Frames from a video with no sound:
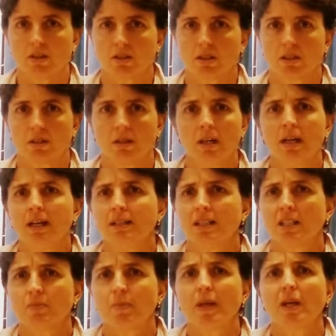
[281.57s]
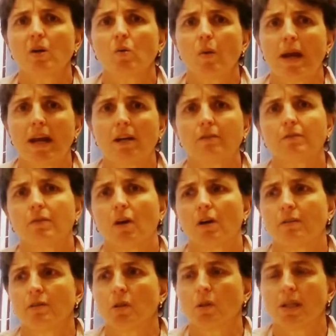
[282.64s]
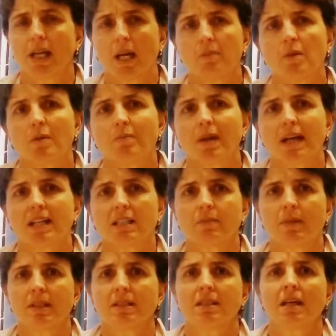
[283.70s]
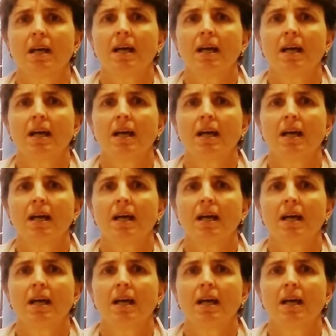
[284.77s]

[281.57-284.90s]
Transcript: So just be aware of your camera placement,